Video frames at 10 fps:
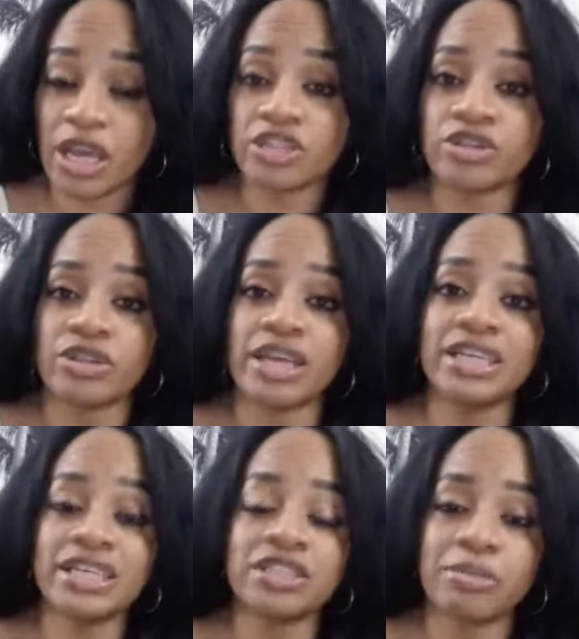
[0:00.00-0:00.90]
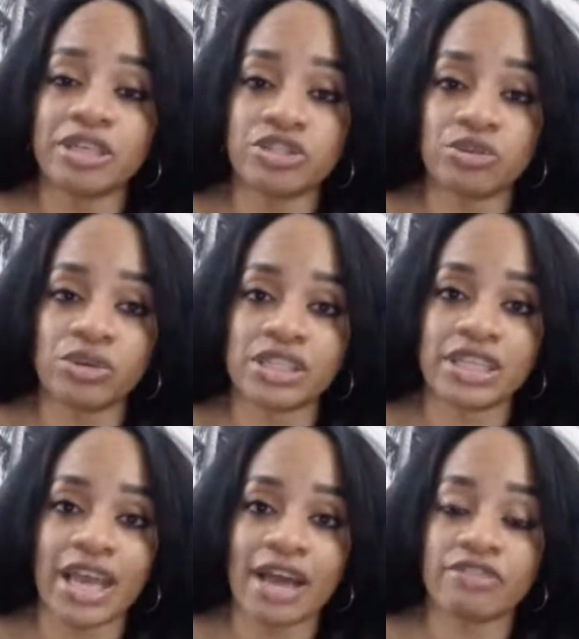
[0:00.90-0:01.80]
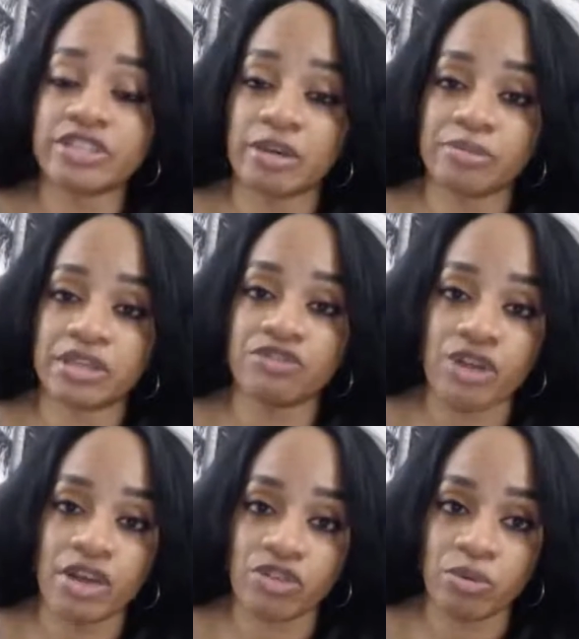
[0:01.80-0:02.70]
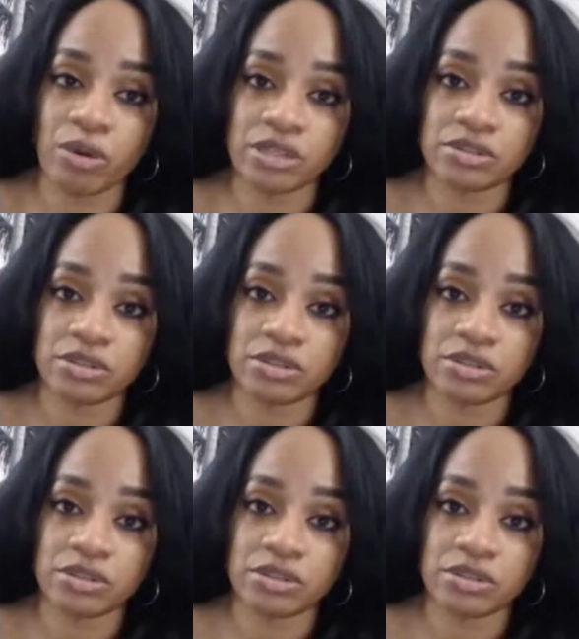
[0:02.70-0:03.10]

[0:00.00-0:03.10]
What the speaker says: So they need to make sure that they have something for everyone.